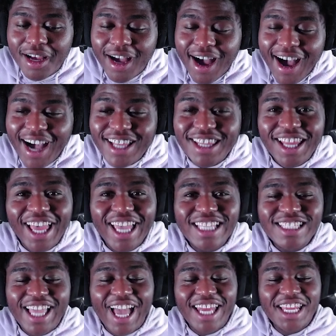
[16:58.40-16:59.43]
I like
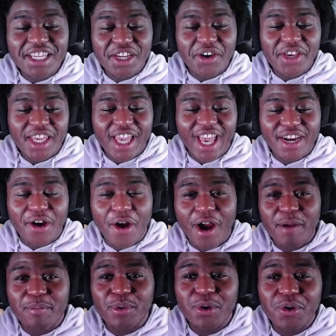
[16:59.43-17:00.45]
that. I didn't know he had a
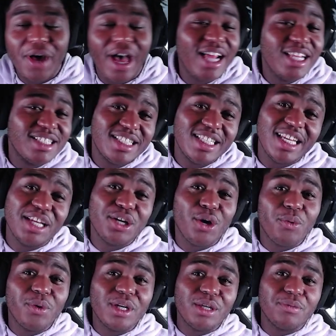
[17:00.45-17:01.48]
harpoon. I honestly didn't know
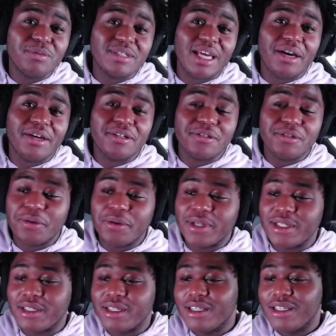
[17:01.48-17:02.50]
what he was out here doing.
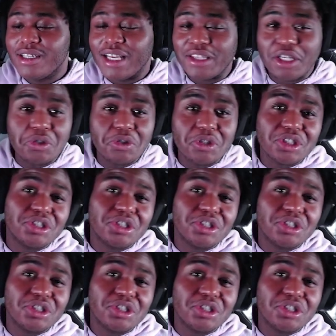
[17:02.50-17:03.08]
I thought he was just